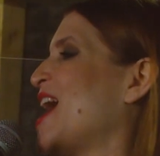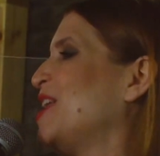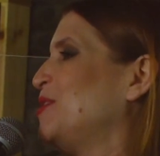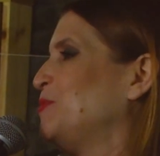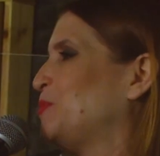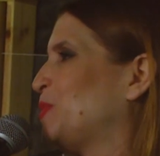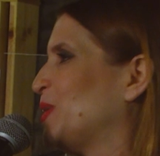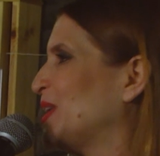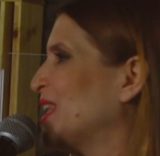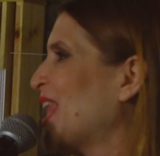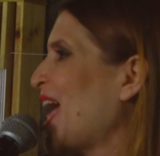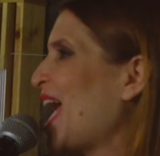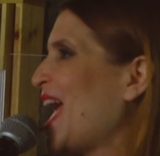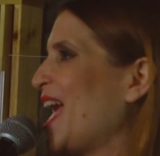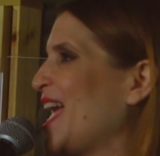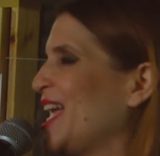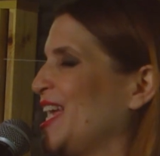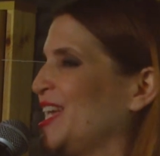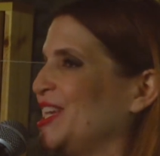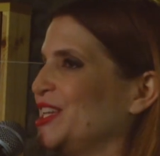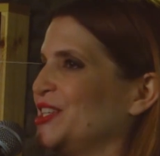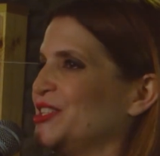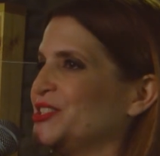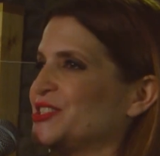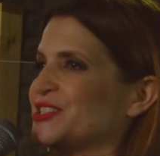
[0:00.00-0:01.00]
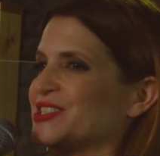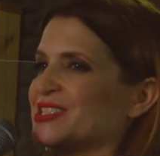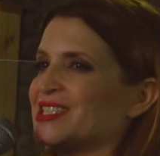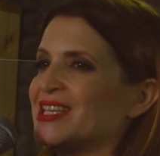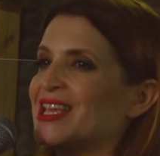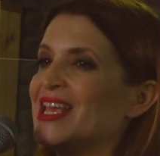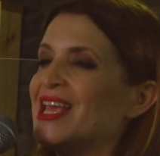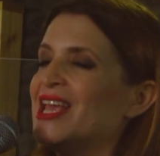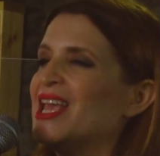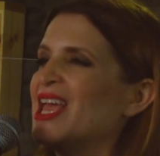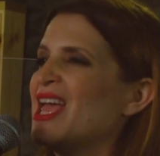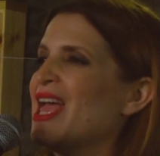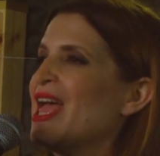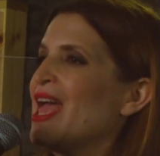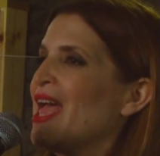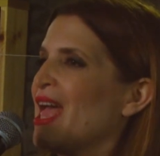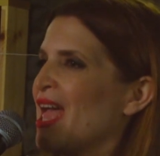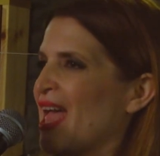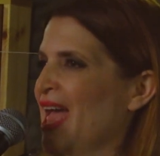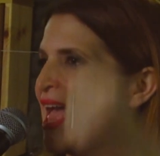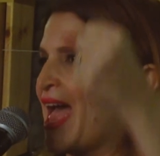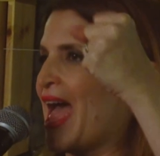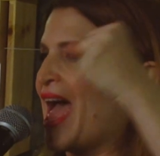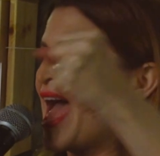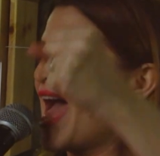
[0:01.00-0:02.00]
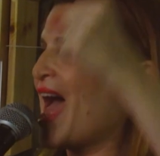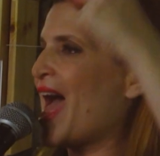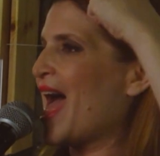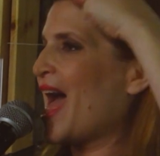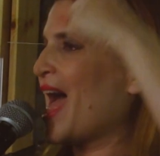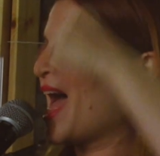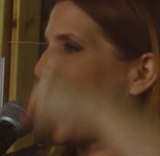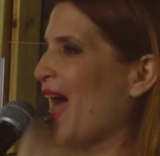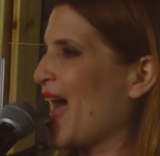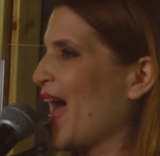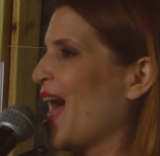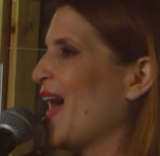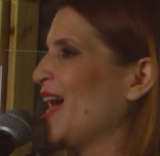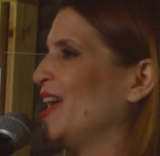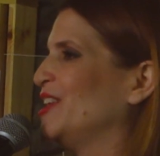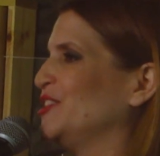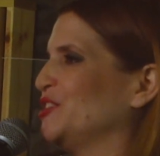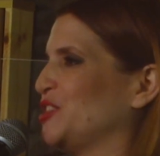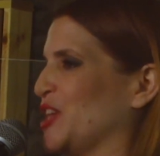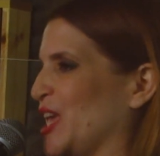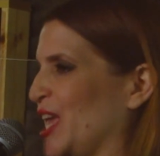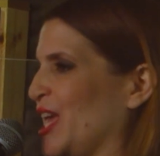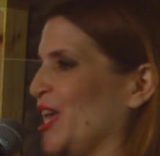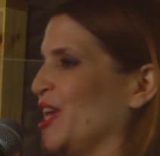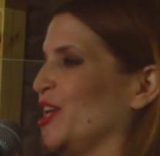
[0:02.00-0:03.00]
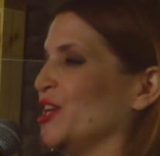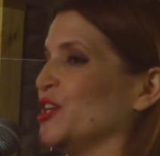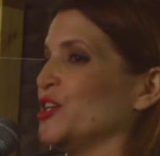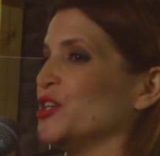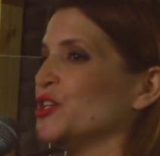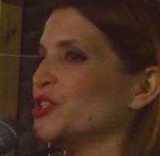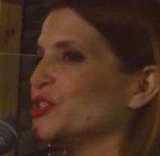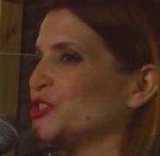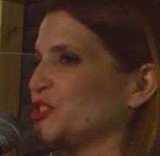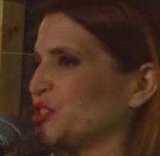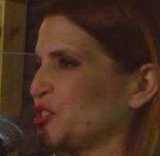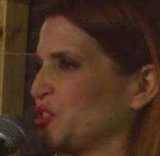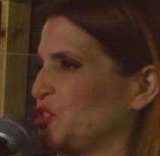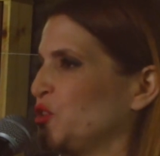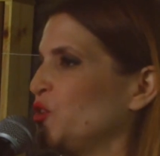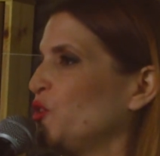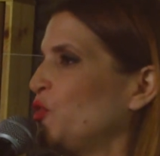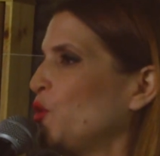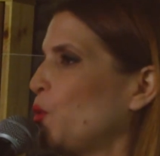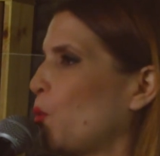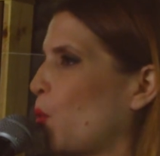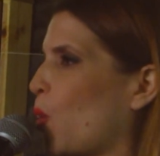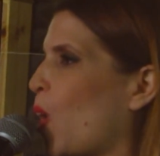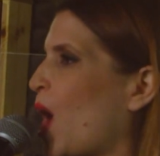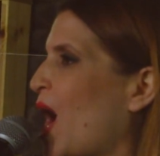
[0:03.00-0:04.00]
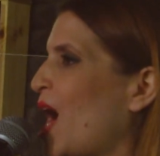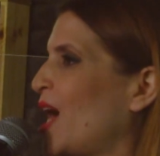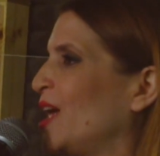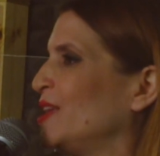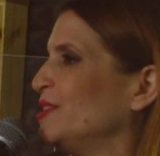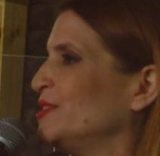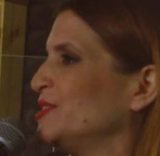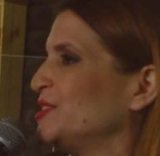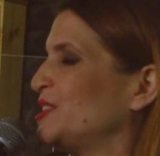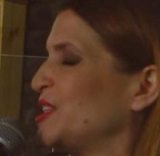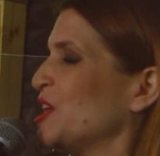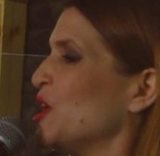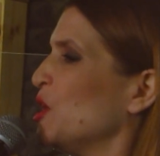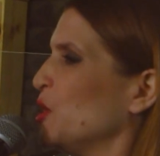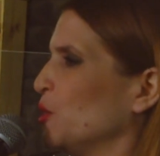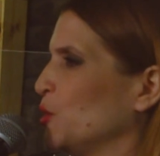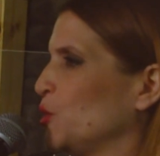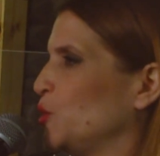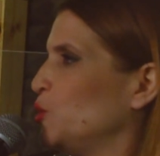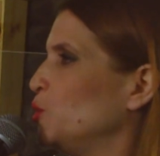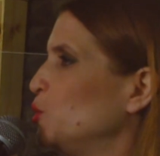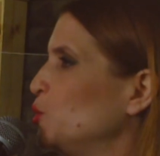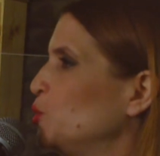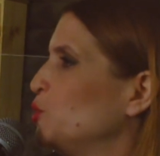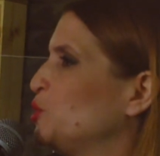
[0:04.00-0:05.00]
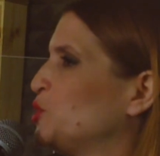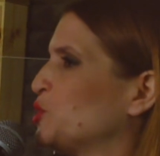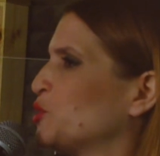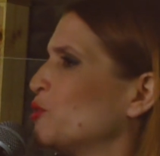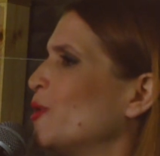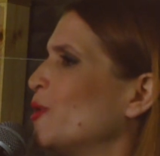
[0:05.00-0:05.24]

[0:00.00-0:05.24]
and plays. And here's to the ones who